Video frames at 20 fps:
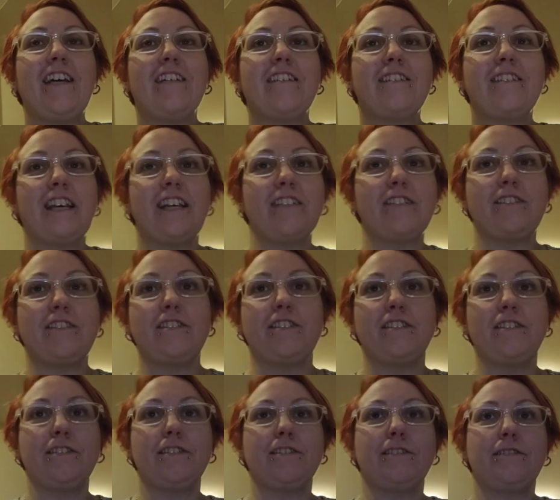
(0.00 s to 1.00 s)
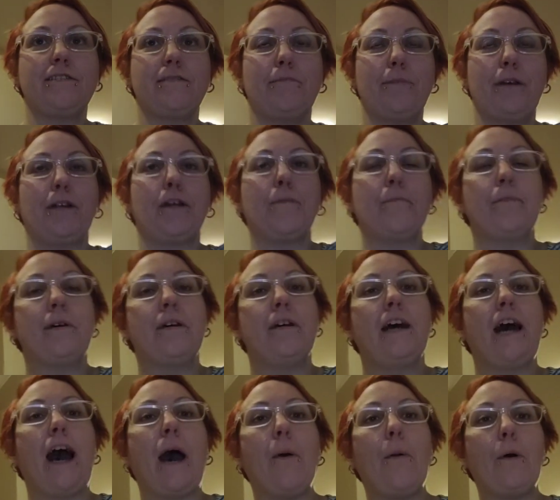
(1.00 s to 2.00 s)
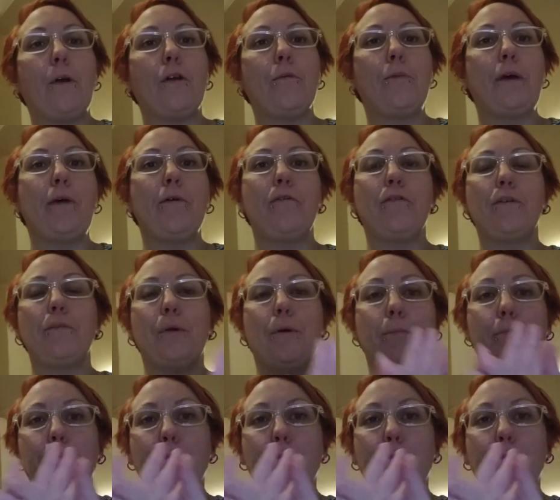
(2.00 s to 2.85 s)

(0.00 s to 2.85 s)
says to Miriam, I want to be with your mum,